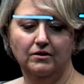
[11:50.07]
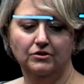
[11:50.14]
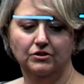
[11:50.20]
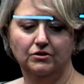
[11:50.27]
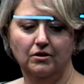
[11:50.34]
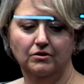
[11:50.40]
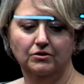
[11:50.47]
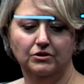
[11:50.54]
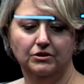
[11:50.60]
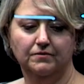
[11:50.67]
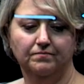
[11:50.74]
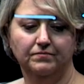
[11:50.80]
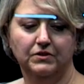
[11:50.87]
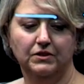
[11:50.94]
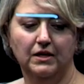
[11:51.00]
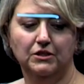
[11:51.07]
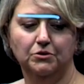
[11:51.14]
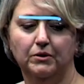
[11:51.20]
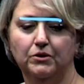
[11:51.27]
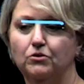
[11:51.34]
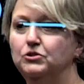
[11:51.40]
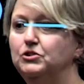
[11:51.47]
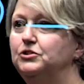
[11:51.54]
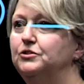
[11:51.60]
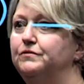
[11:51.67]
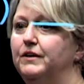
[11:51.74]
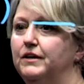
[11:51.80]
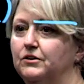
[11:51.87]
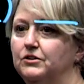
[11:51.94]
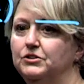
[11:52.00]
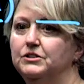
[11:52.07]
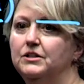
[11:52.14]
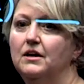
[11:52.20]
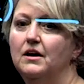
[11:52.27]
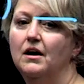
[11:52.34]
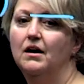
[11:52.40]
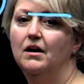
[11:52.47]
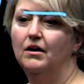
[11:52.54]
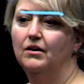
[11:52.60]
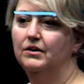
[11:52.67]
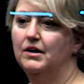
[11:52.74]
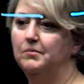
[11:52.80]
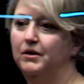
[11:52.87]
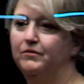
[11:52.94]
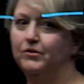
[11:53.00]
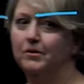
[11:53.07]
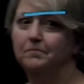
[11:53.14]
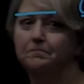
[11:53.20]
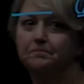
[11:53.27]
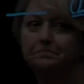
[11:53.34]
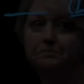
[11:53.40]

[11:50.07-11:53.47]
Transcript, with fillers: So that's where those two figures are coming from.